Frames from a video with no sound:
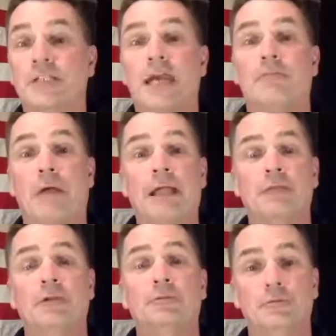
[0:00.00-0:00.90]
getting ready
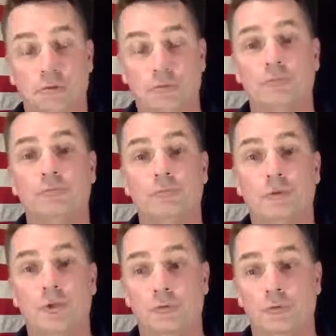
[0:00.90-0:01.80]
to to
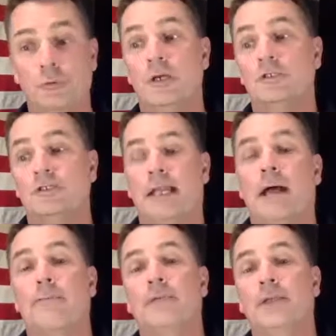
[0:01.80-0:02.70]
to set
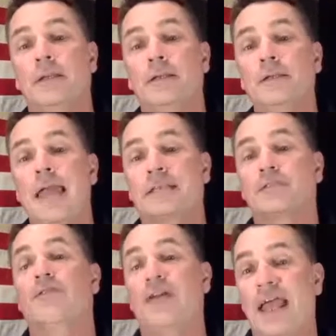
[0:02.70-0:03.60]
up the
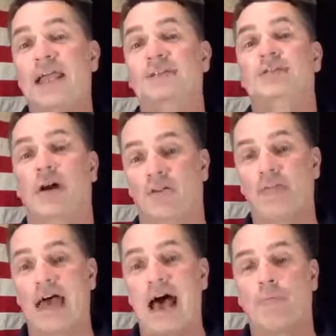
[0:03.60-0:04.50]
next phase of
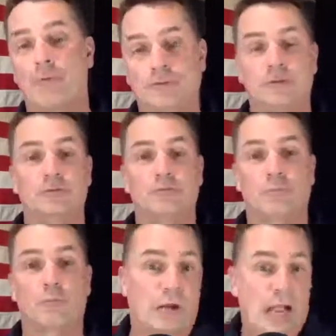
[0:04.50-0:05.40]
that, which is
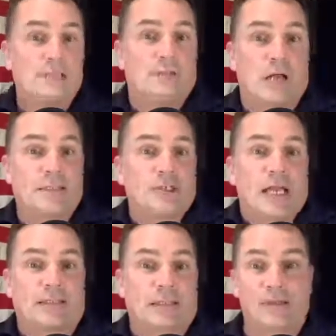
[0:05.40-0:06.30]
where I, I
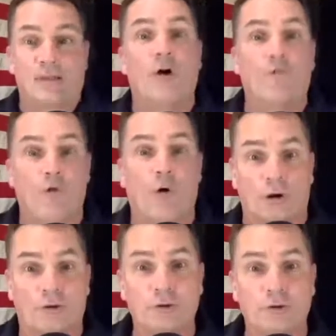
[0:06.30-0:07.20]
checked in in
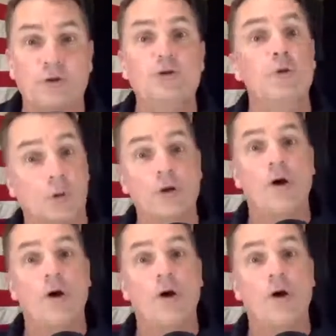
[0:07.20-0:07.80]
04. So yeah, you were